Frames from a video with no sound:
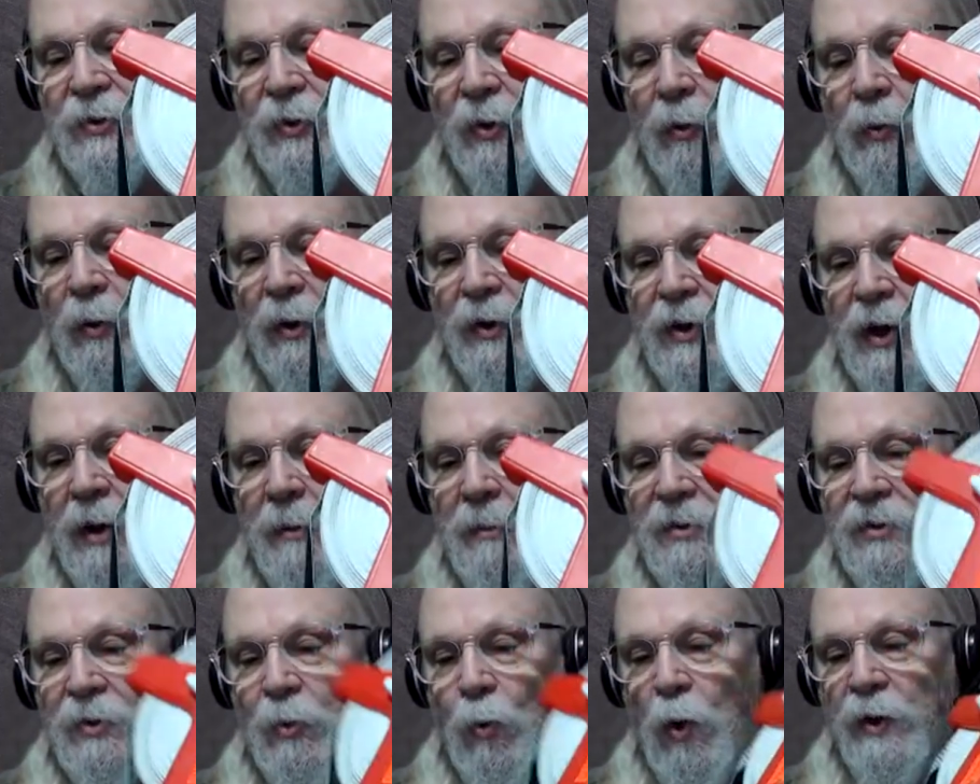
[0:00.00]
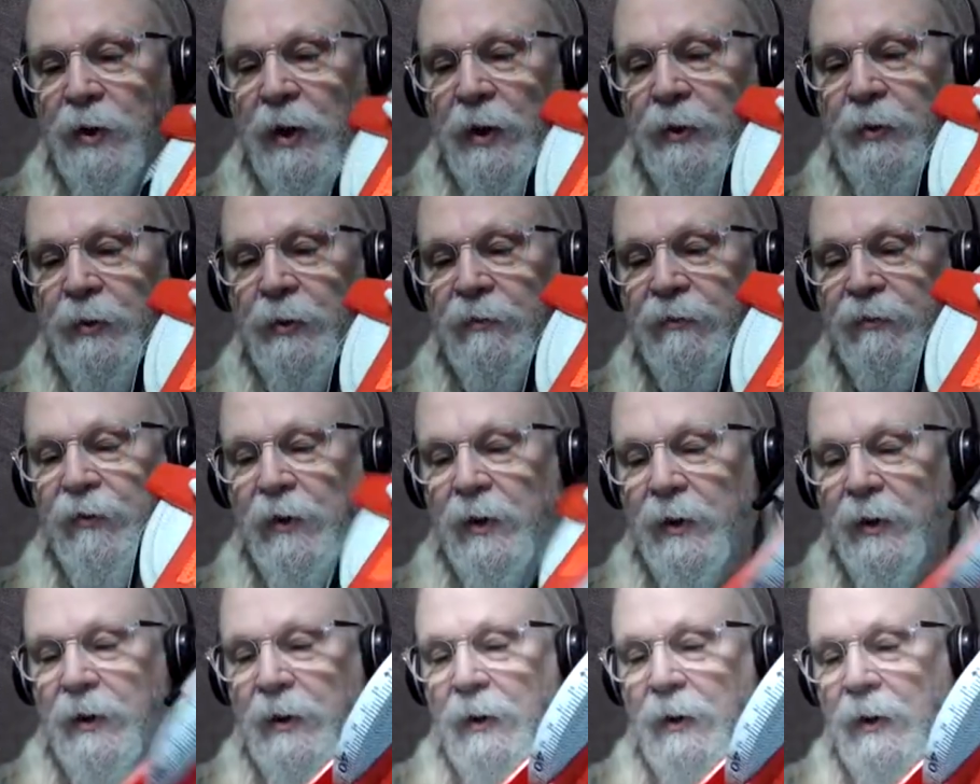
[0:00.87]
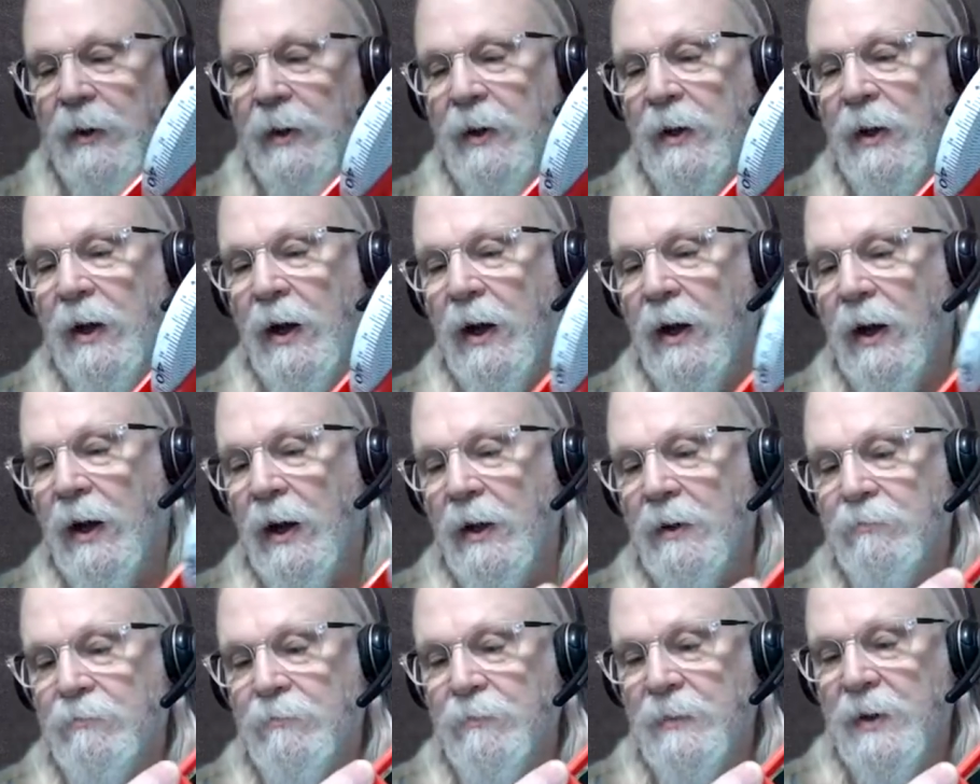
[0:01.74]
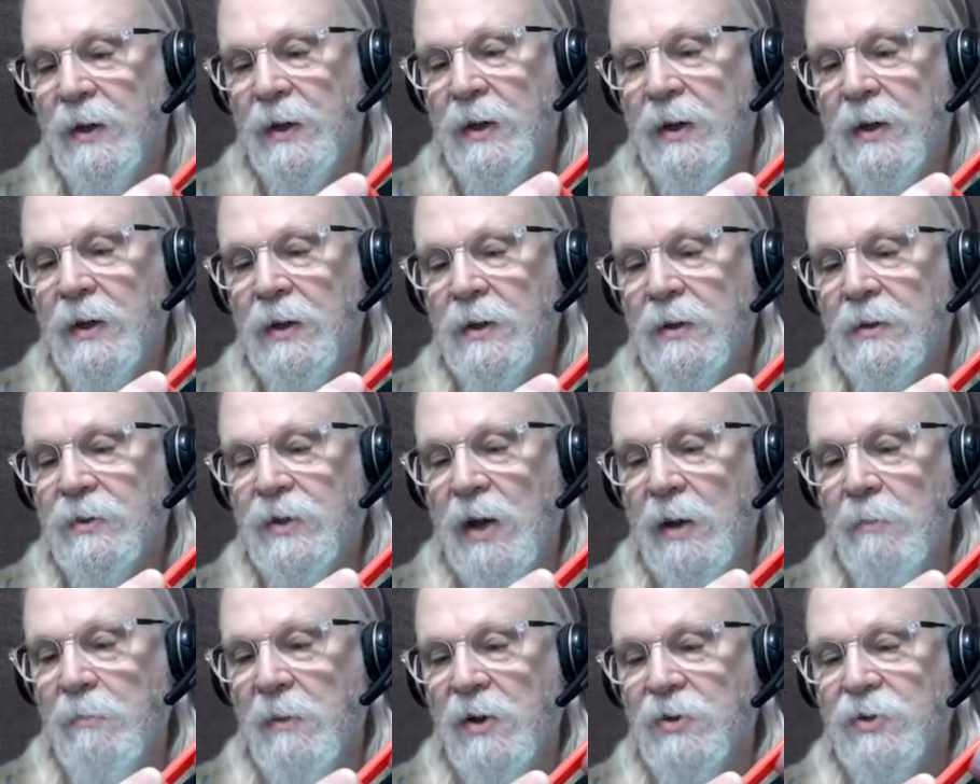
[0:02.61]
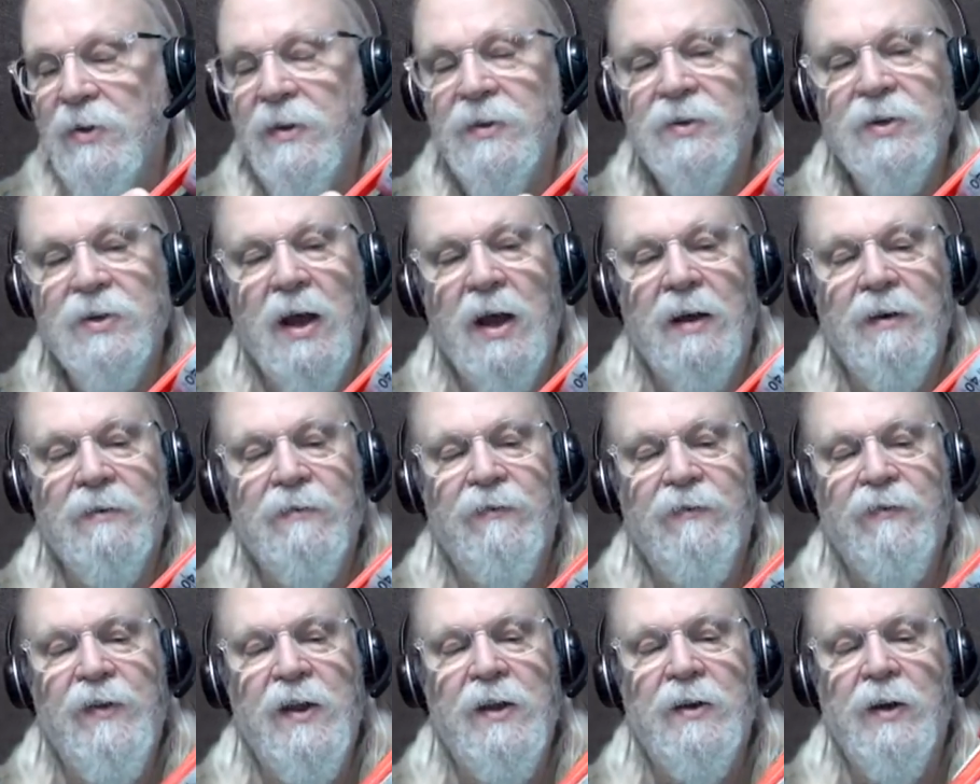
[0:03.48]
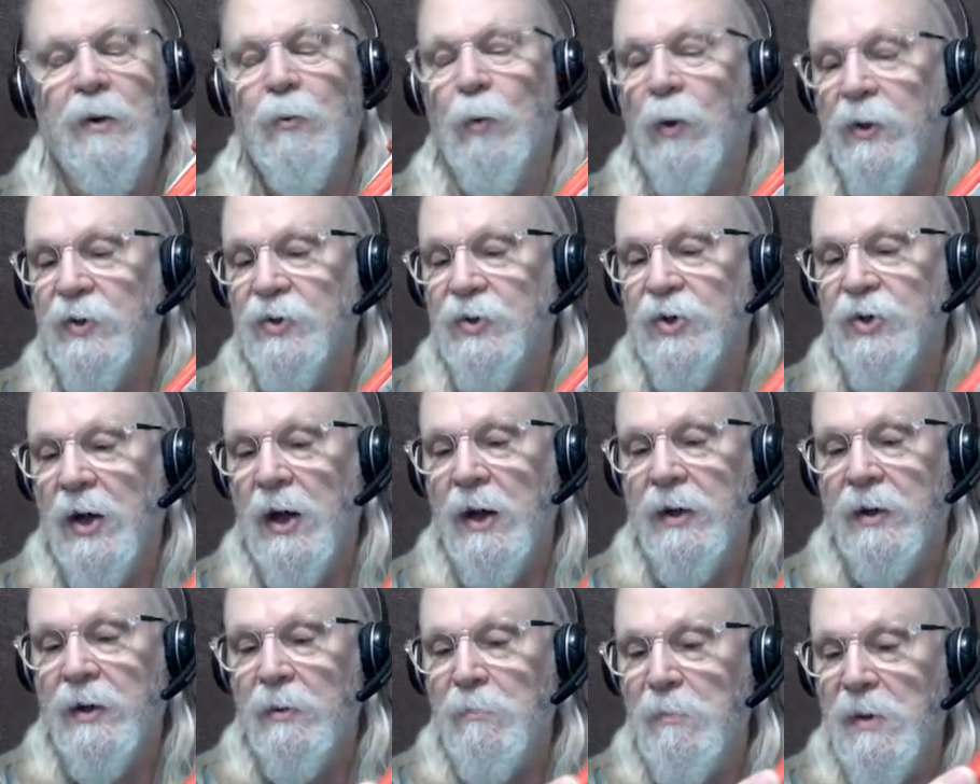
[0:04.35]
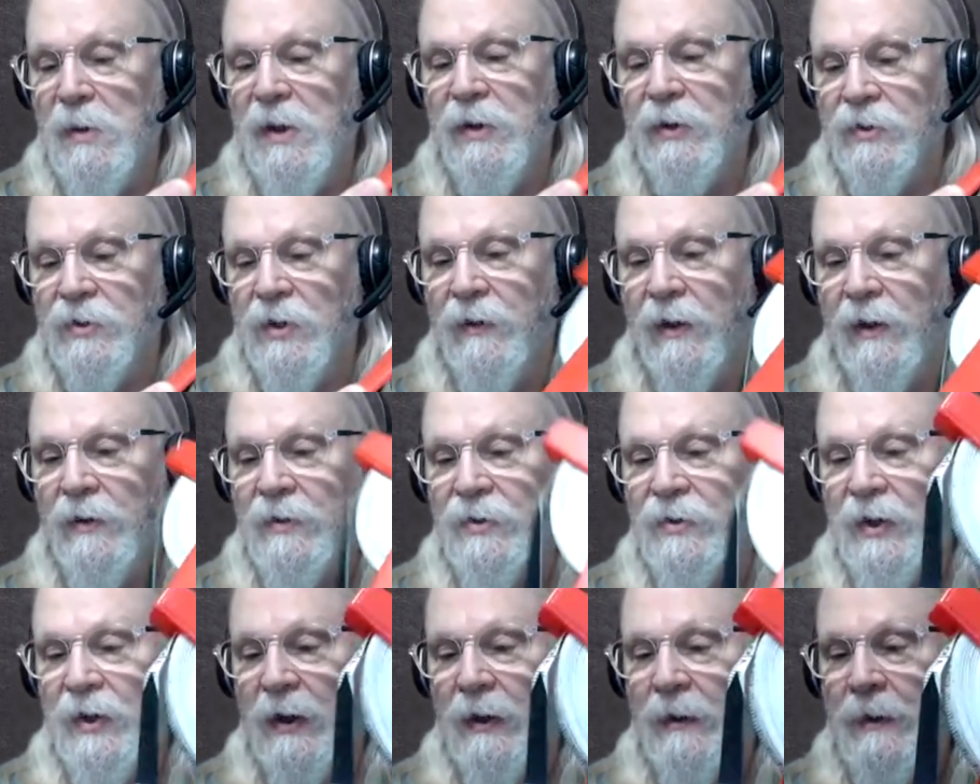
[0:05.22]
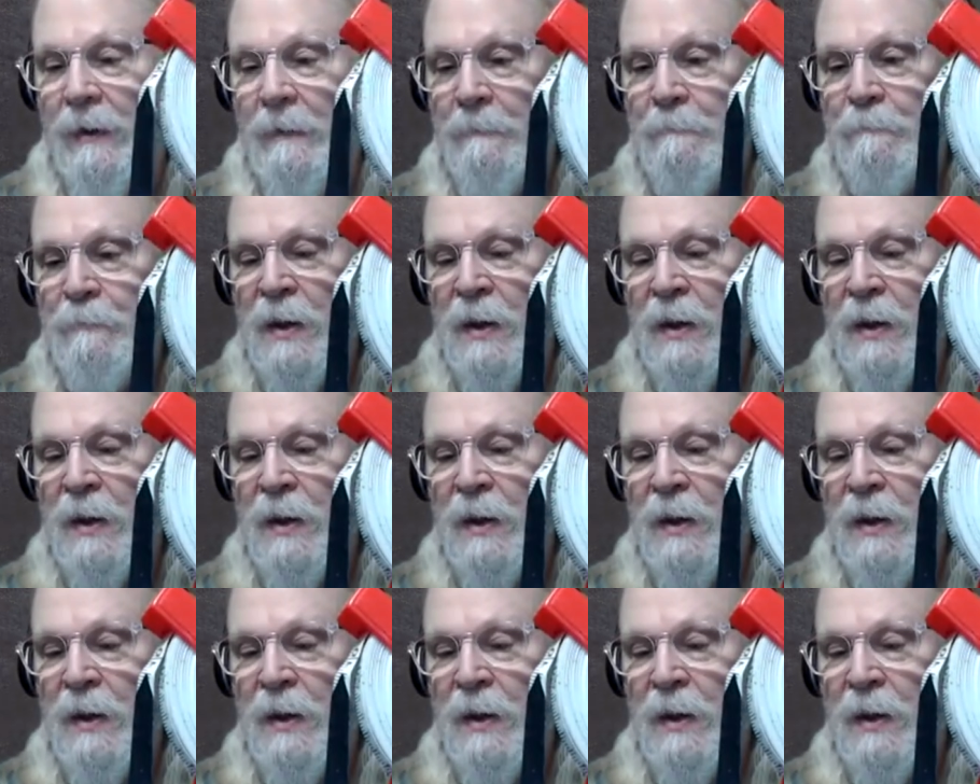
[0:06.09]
store one time. It's a 100-foot tape measure that's got feet on one side and meters on the other side.